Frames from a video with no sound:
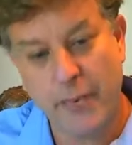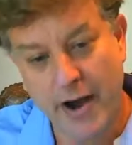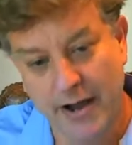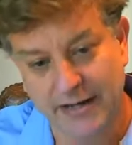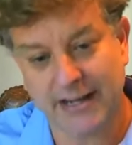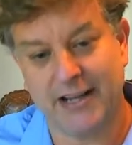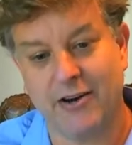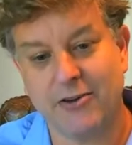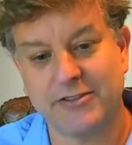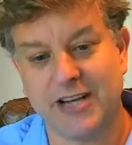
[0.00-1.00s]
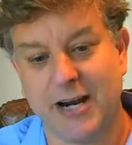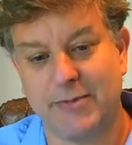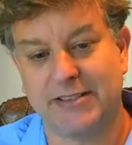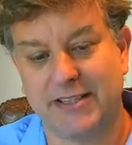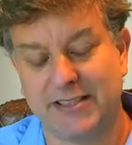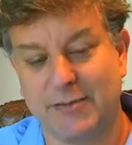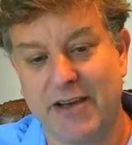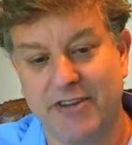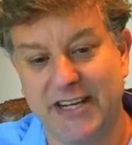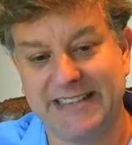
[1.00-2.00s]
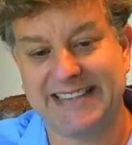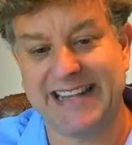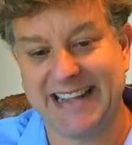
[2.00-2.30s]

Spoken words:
But in Alzheimer's, there's some evidence